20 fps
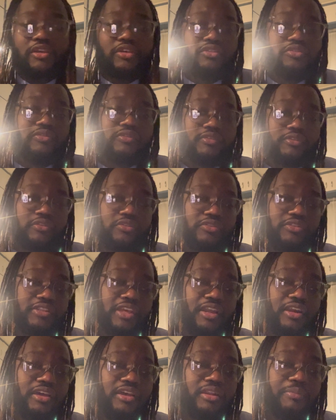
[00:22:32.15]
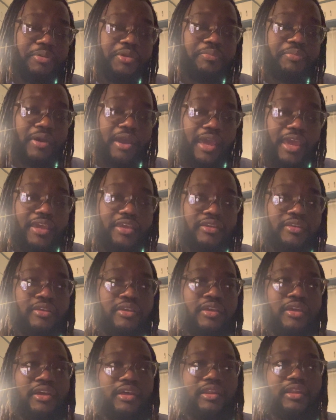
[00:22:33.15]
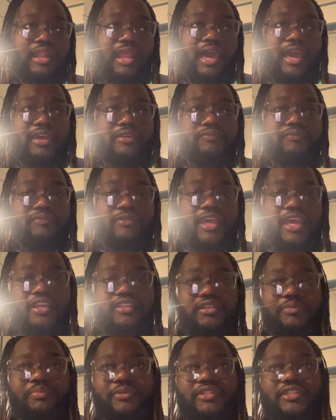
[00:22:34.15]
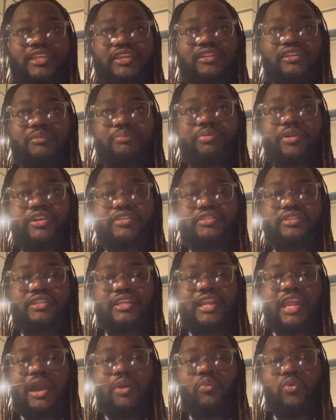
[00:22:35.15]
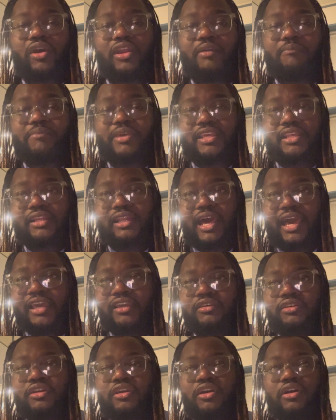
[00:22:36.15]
you tell other people, hey, like, there's a particular person that I want to be like,